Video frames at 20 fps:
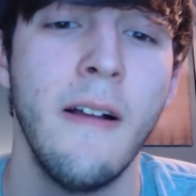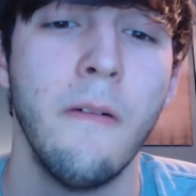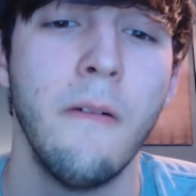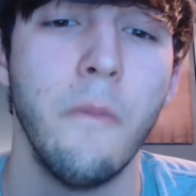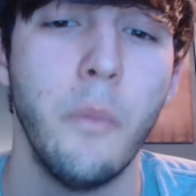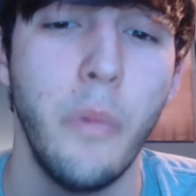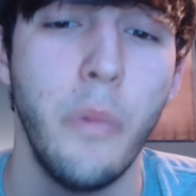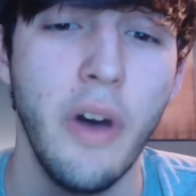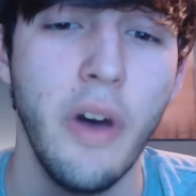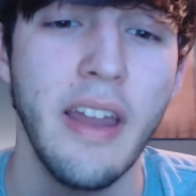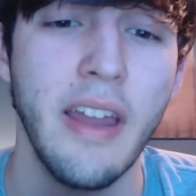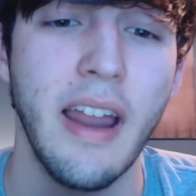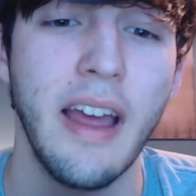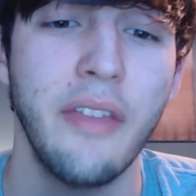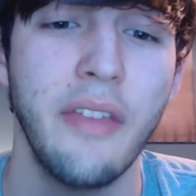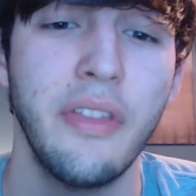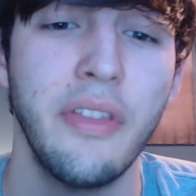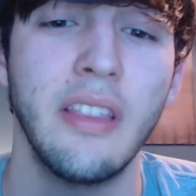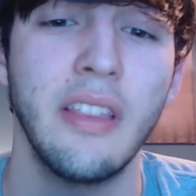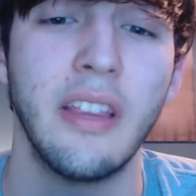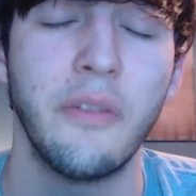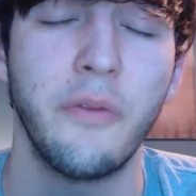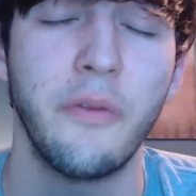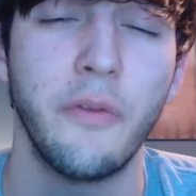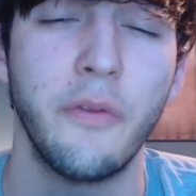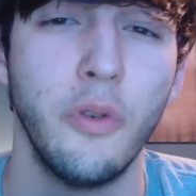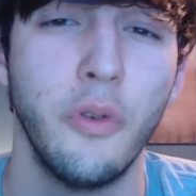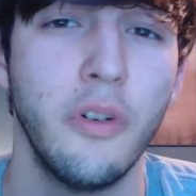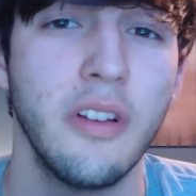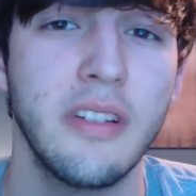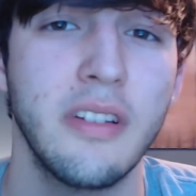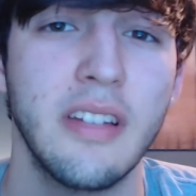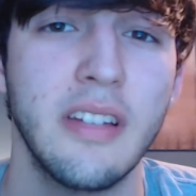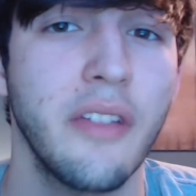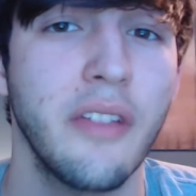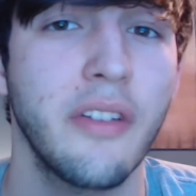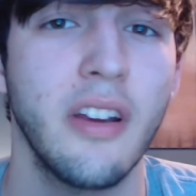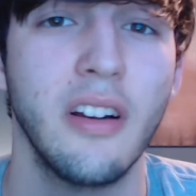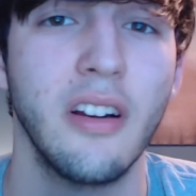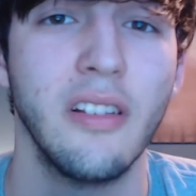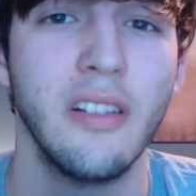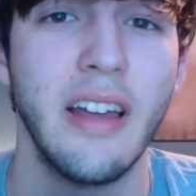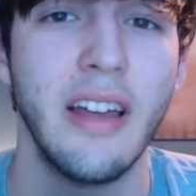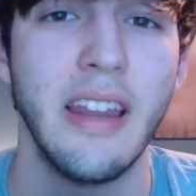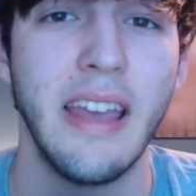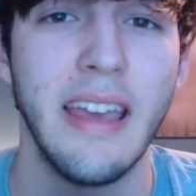But I think that Florida, South Carolina,